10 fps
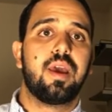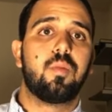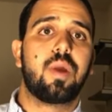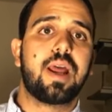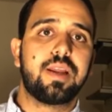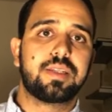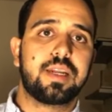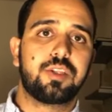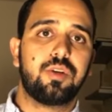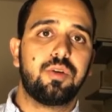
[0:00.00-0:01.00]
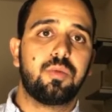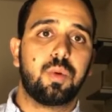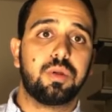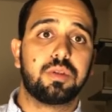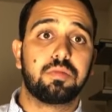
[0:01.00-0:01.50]
And what I decided to do
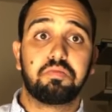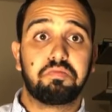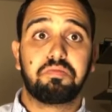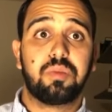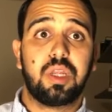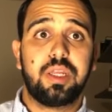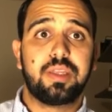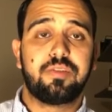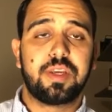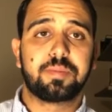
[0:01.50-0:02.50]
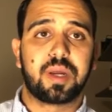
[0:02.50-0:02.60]
was delete the Facebook app